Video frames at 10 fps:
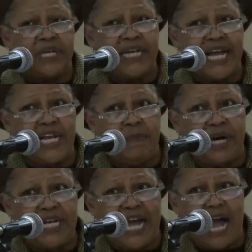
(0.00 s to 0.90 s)
Did
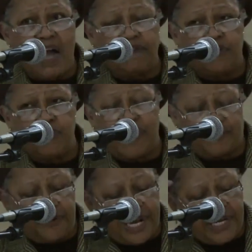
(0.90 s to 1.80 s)
anybody have a
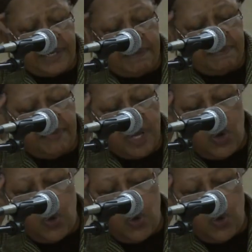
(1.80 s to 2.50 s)
referendum